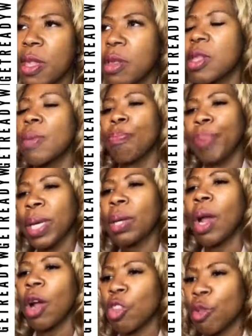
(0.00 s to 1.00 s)
to build
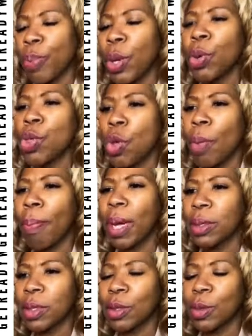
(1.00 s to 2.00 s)
our spiritual
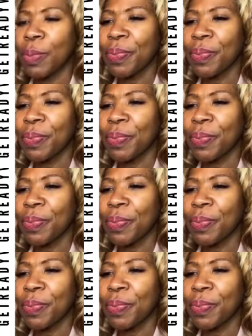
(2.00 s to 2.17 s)
muscle.